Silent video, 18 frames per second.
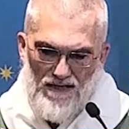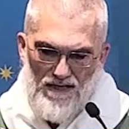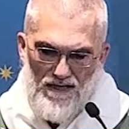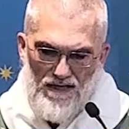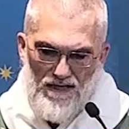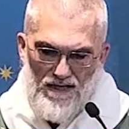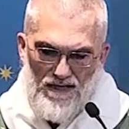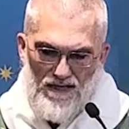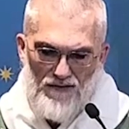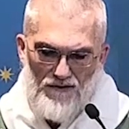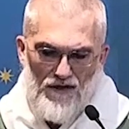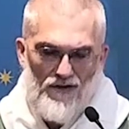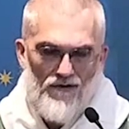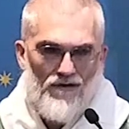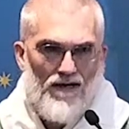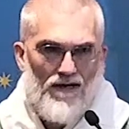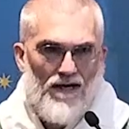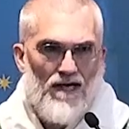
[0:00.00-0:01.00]
and they
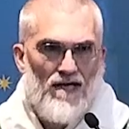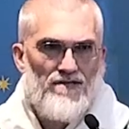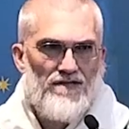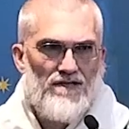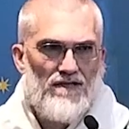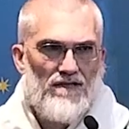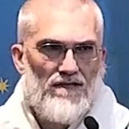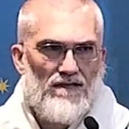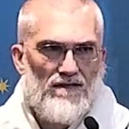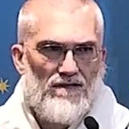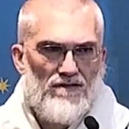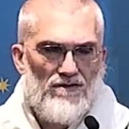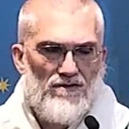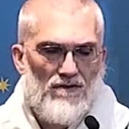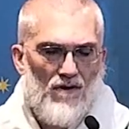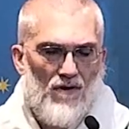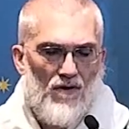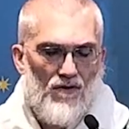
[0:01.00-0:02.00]
are asking
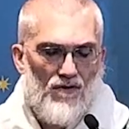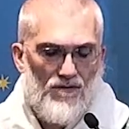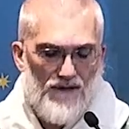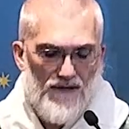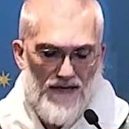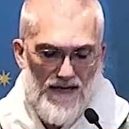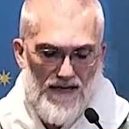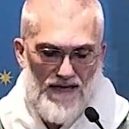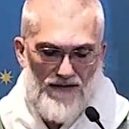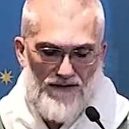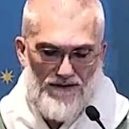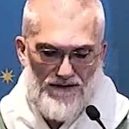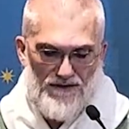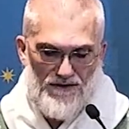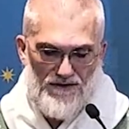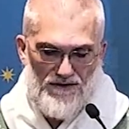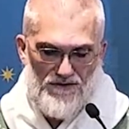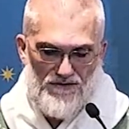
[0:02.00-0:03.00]
all
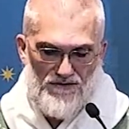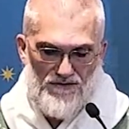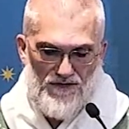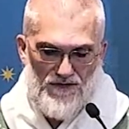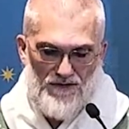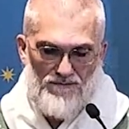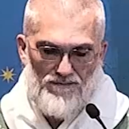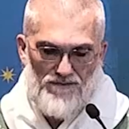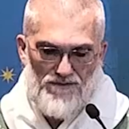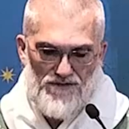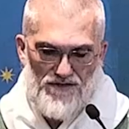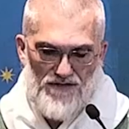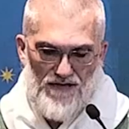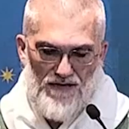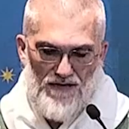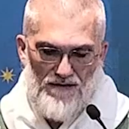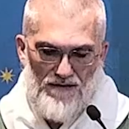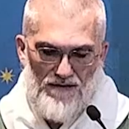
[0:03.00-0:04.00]
Catholics to help
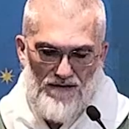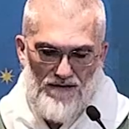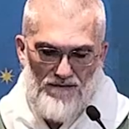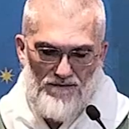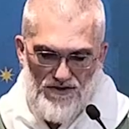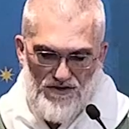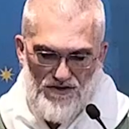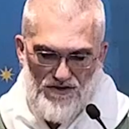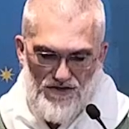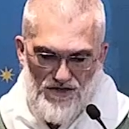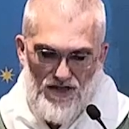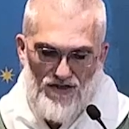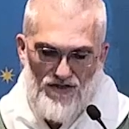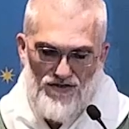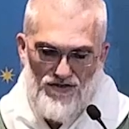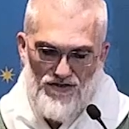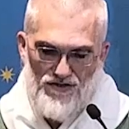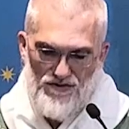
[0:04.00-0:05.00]
stop these
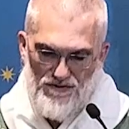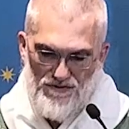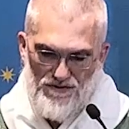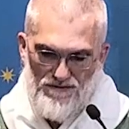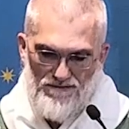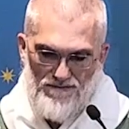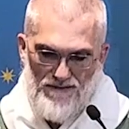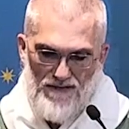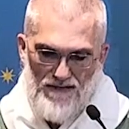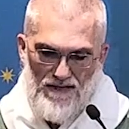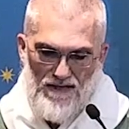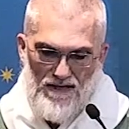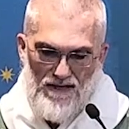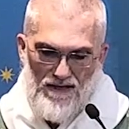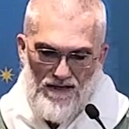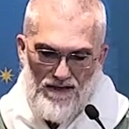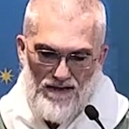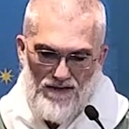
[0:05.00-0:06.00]
changes
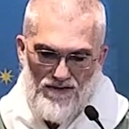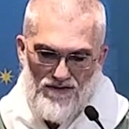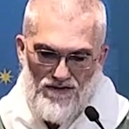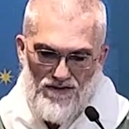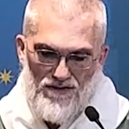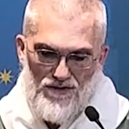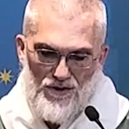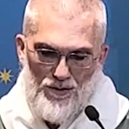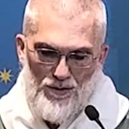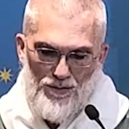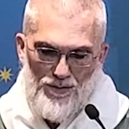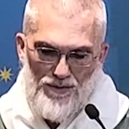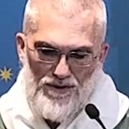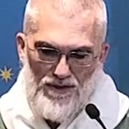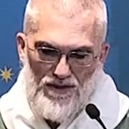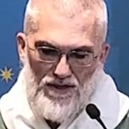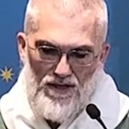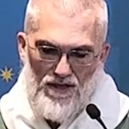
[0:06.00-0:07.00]
because the
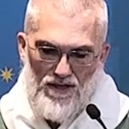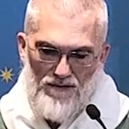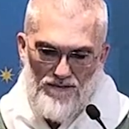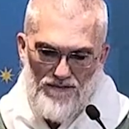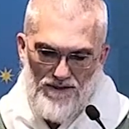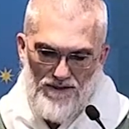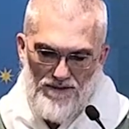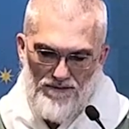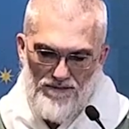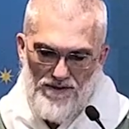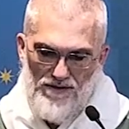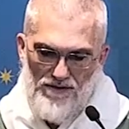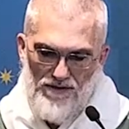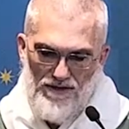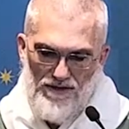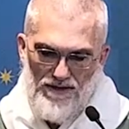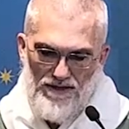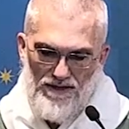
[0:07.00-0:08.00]
open comment
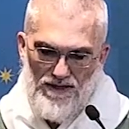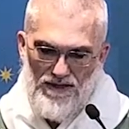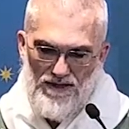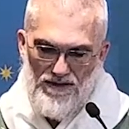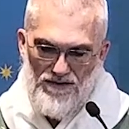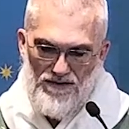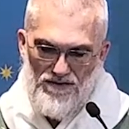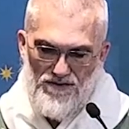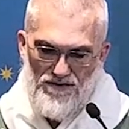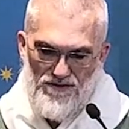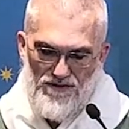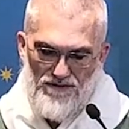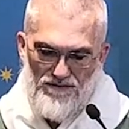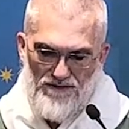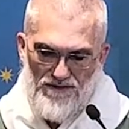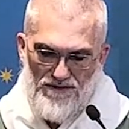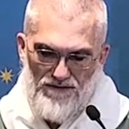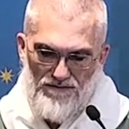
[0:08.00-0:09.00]
period ends
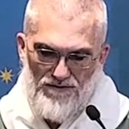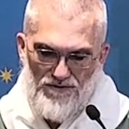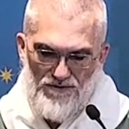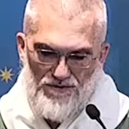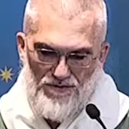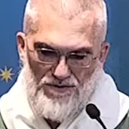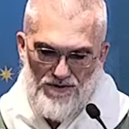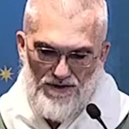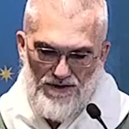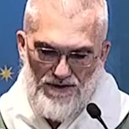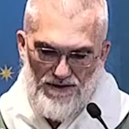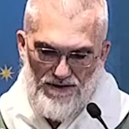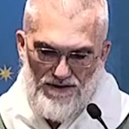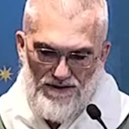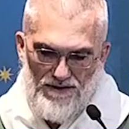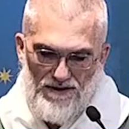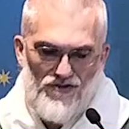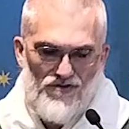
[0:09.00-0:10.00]
September 20th.
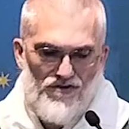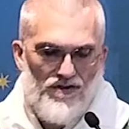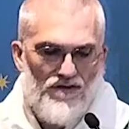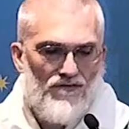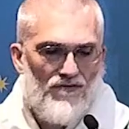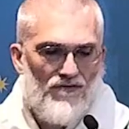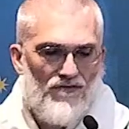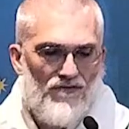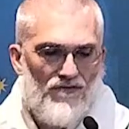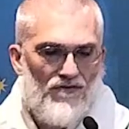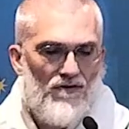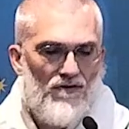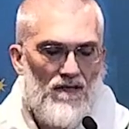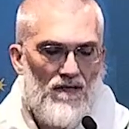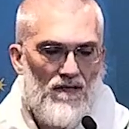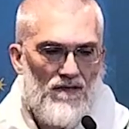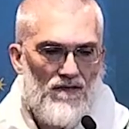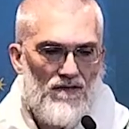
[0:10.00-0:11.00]
I guess you have
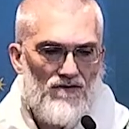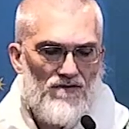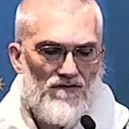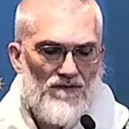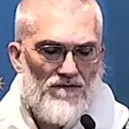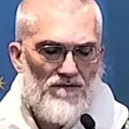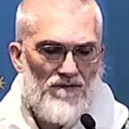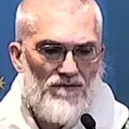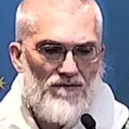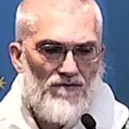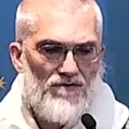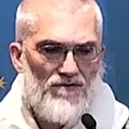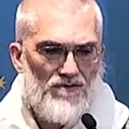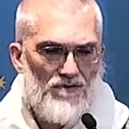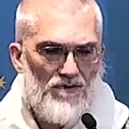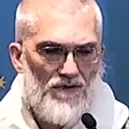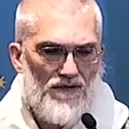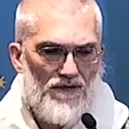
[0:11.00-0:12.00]
till September
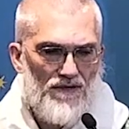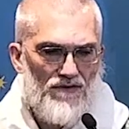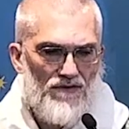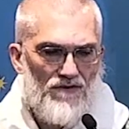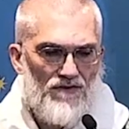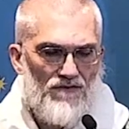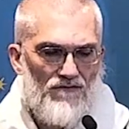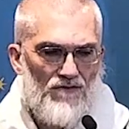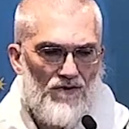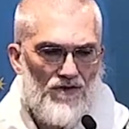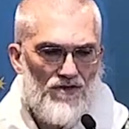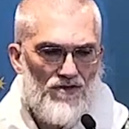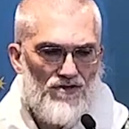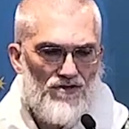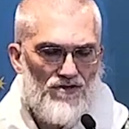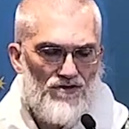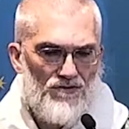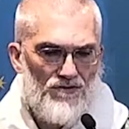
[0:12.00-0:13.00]
20th to
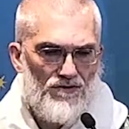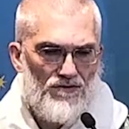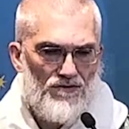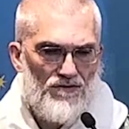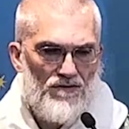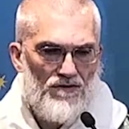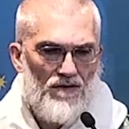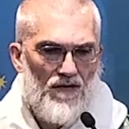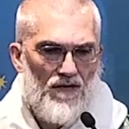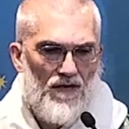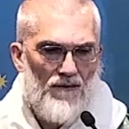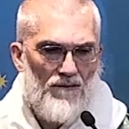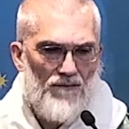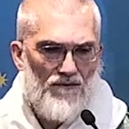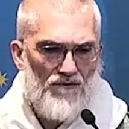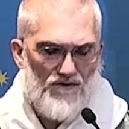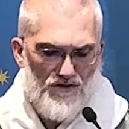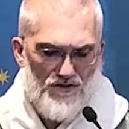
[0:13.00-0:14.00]
voice your
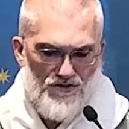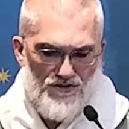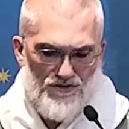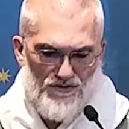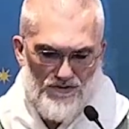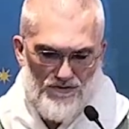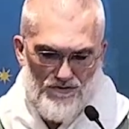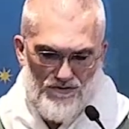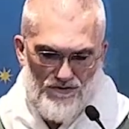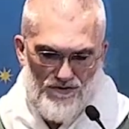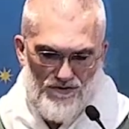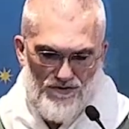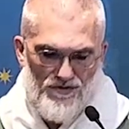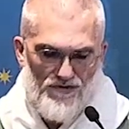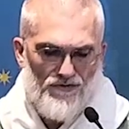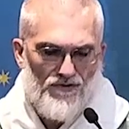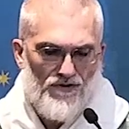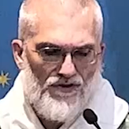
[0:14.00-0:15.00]
opposition or
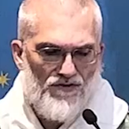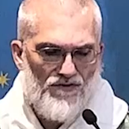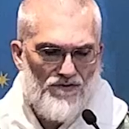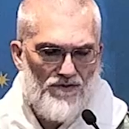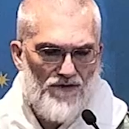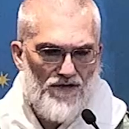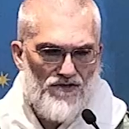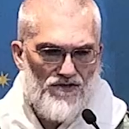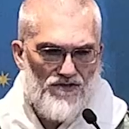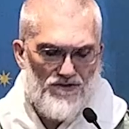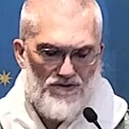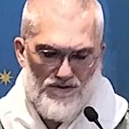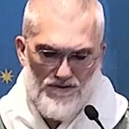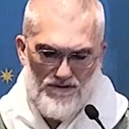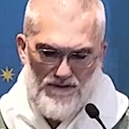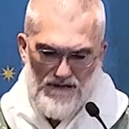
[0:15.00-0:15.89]
to express your,